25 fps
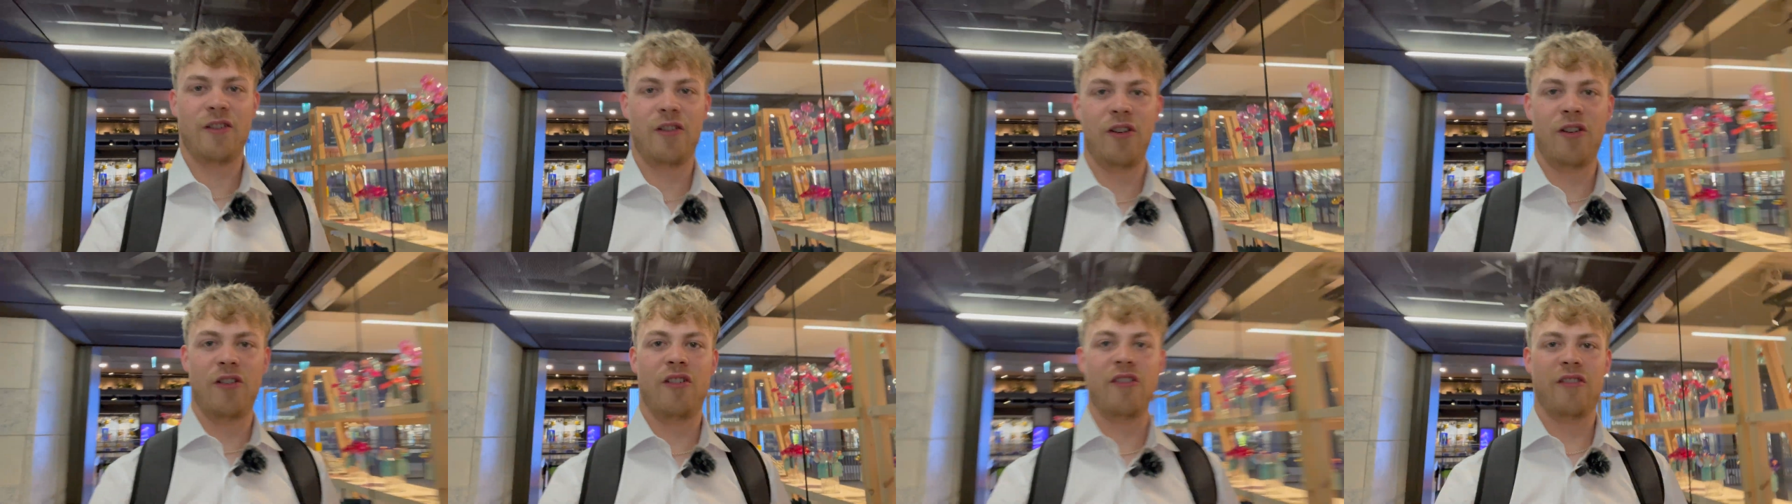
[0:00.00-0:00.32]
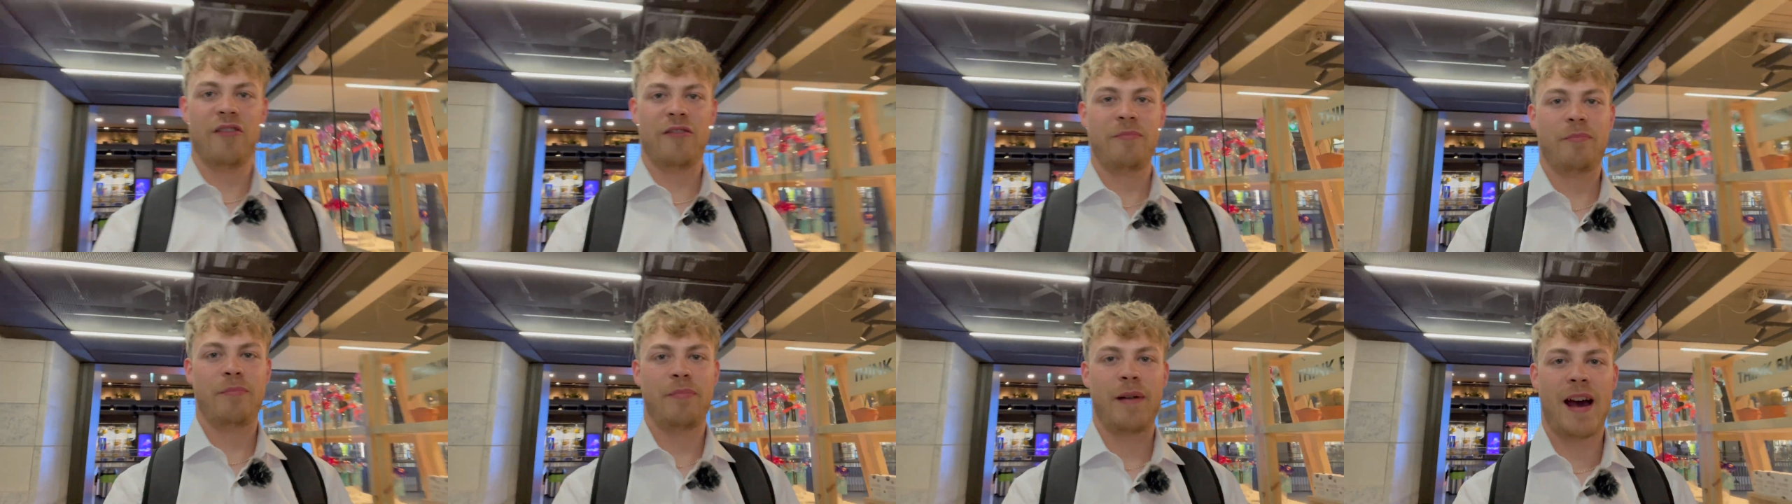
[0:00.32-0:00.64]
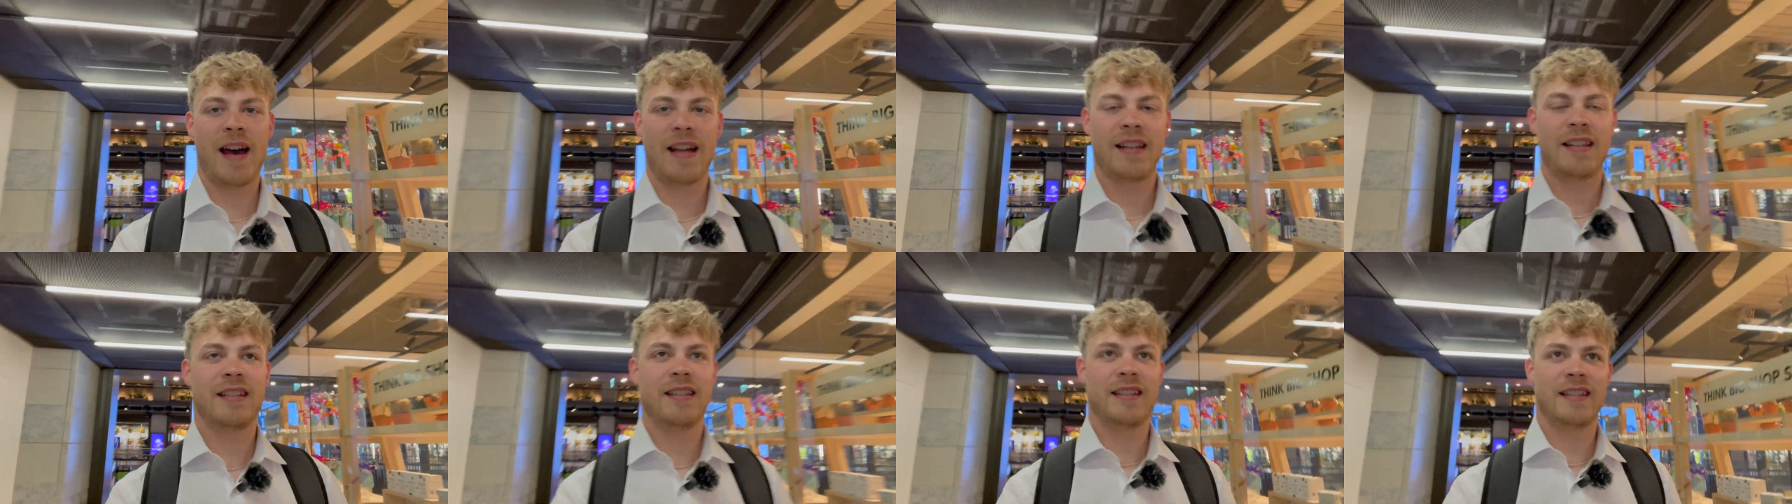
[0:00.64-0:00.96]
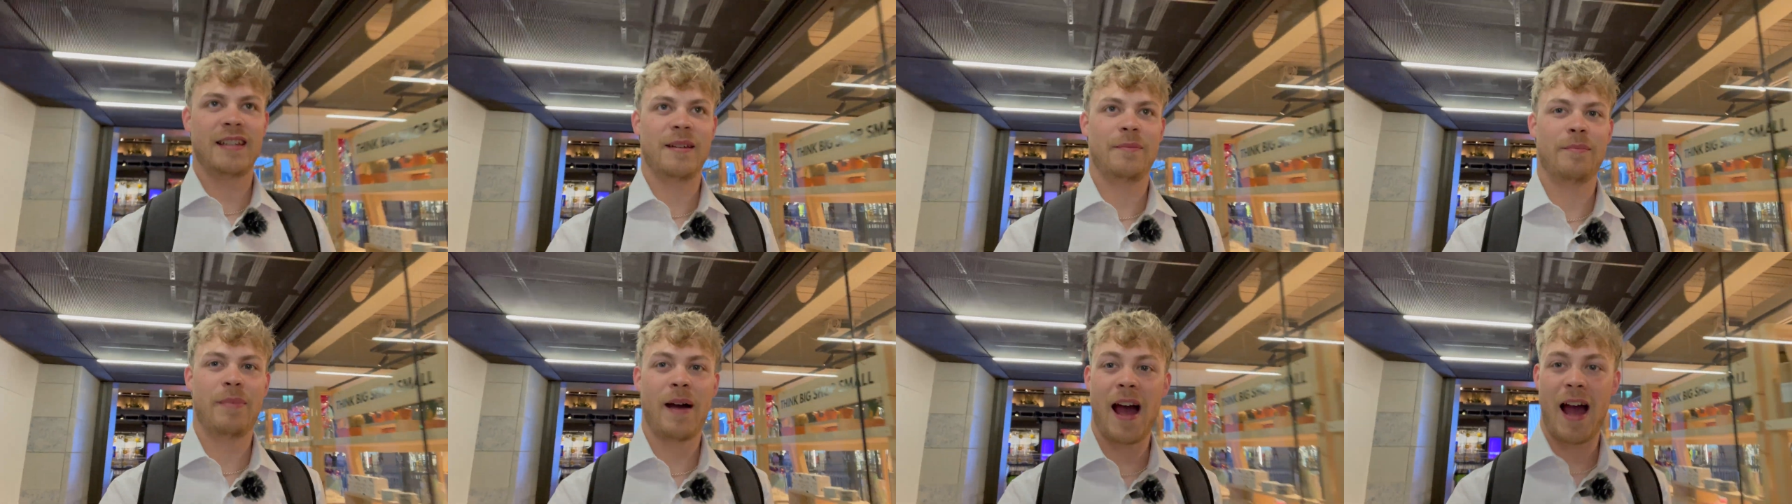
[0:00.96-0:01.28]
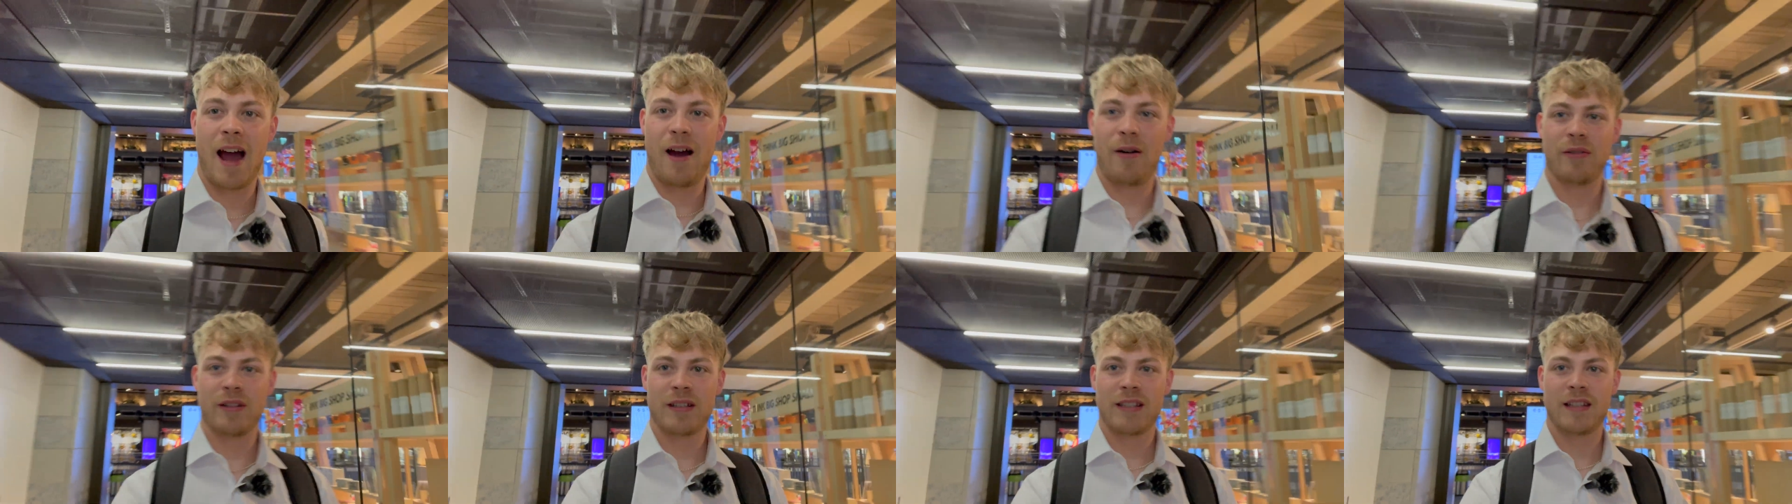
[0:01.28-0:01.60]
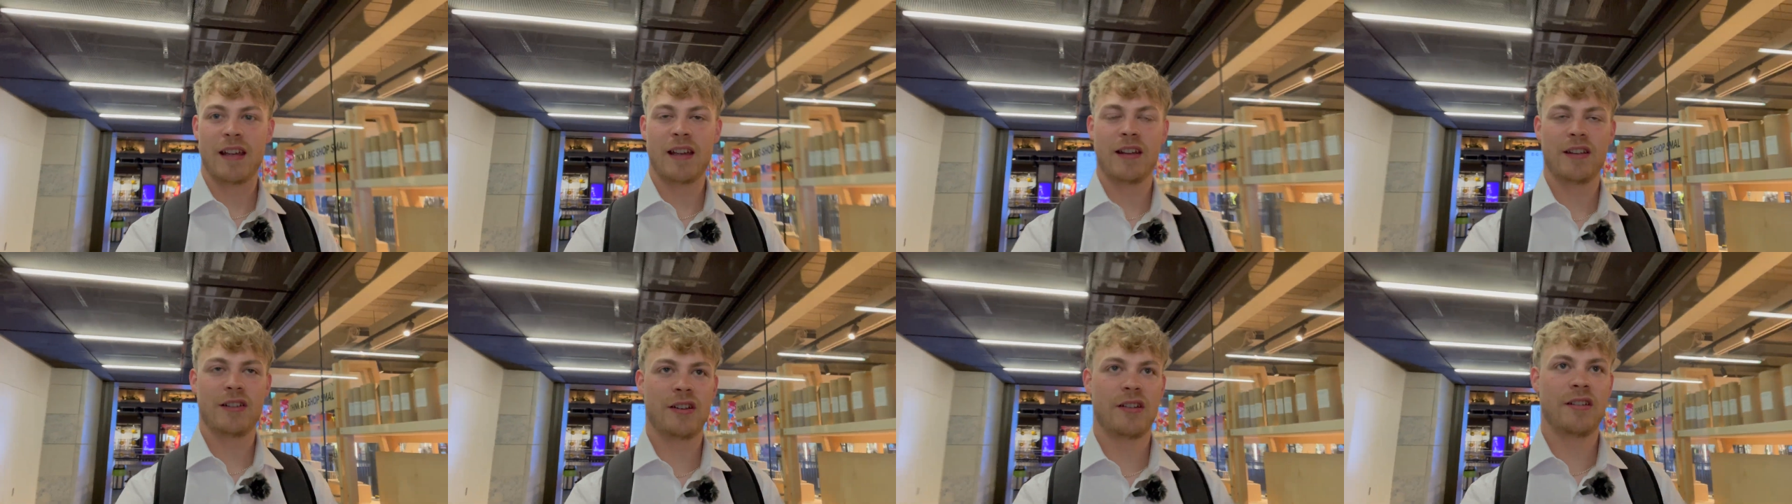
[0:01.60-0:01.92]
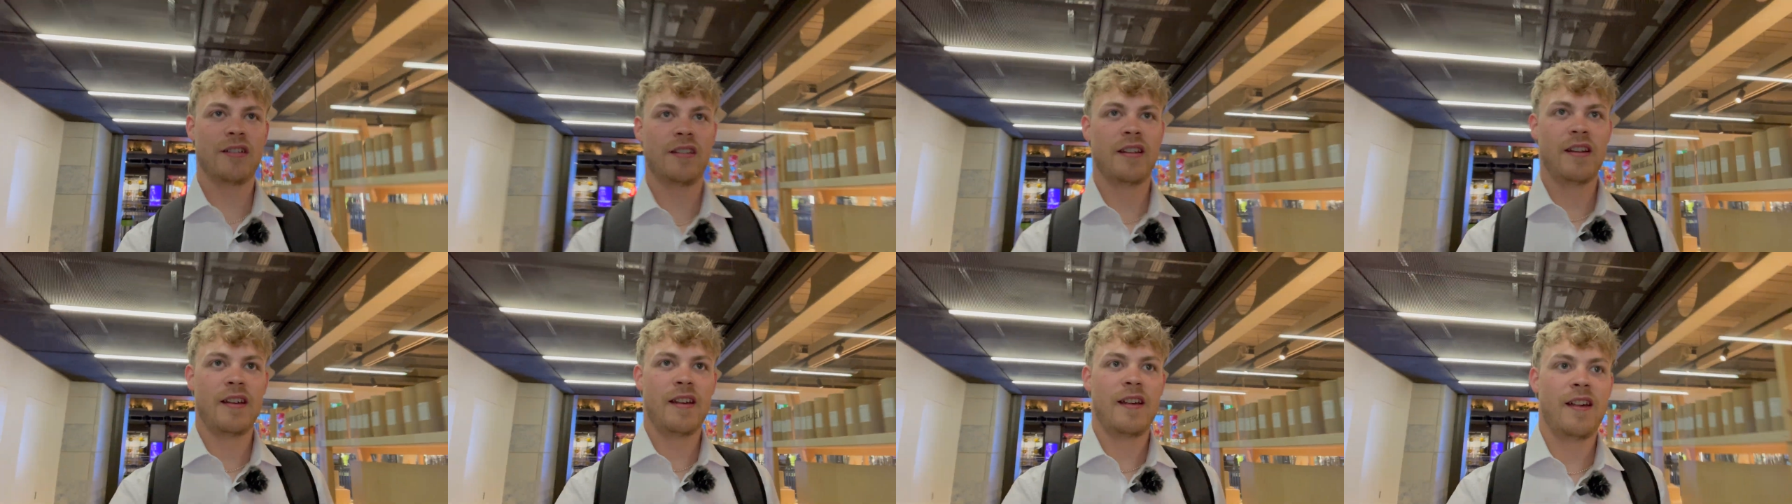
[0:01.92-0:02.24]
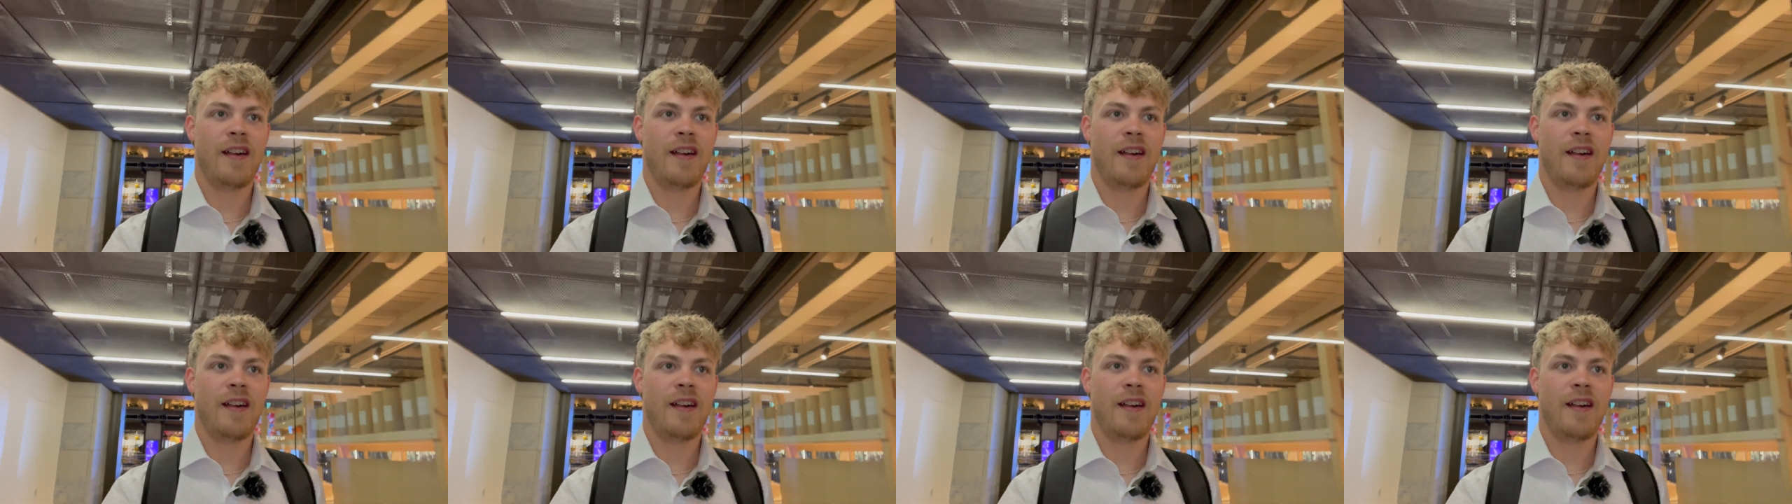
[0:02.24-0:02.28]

of Battersea Power Station.